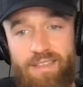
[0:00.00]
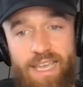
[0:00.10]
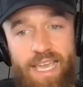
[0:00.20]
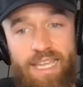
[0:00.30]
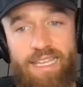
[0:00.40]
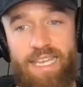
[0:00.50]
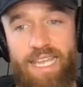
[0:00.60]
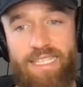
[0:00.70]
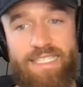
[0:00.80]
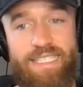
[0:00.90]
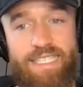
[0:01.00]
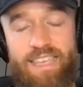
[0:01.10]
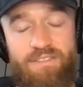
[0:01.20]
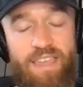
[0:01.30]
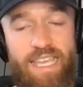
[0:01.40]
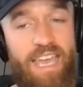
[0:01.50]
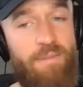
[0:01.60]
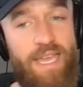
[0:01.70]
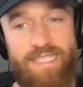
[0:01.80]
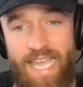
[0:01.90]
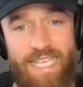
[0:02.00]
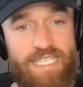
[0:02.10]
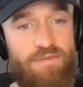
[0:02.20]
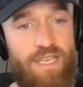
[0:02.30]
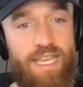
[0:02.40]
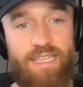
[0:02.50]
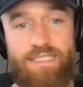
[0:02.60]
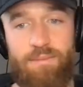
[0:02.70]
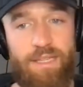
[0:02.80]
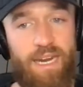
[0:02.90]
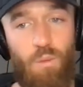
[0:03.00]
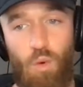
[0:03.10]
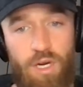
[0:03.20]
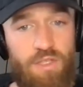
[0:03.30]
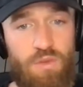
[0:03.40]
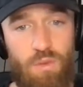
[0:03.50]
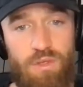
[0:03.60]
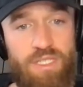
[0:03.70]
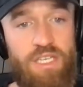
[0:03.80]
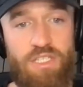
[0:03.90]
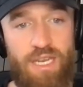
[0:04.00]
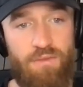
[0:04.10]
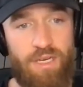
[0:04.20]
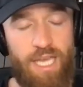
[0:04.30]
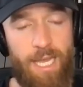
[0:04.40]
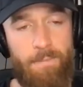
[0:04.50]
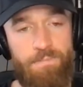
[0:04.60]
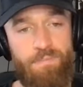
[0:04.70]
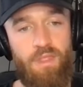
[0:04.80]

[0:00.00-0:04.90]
And it gave me a taste of it, and it's something that I'm working towards each and every day.